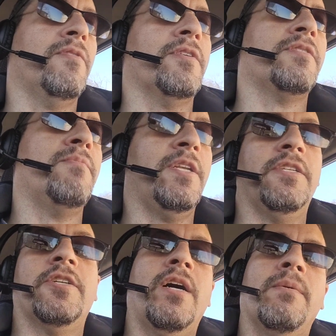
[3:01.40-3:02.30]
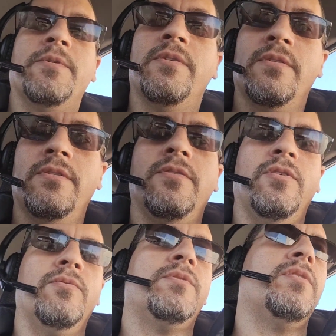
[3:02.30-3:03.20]
lost many jobs
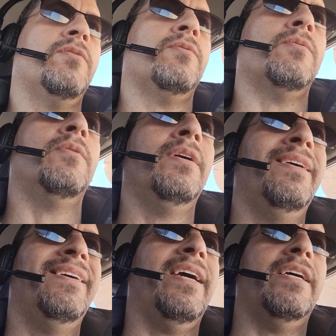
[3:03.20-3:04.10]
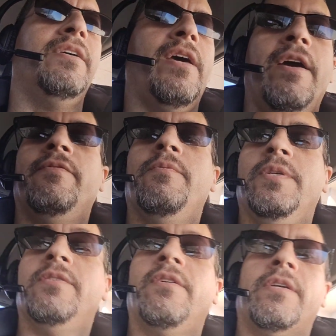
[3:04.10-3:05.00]
due to having to
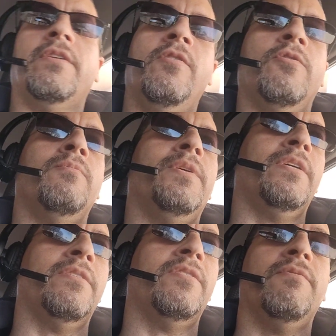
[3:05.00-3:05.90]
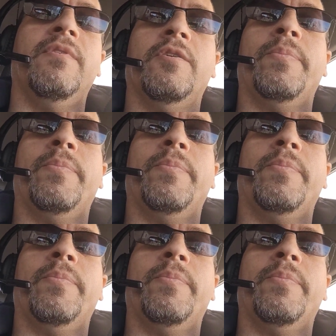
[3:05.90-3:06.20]
be stuck at home in severe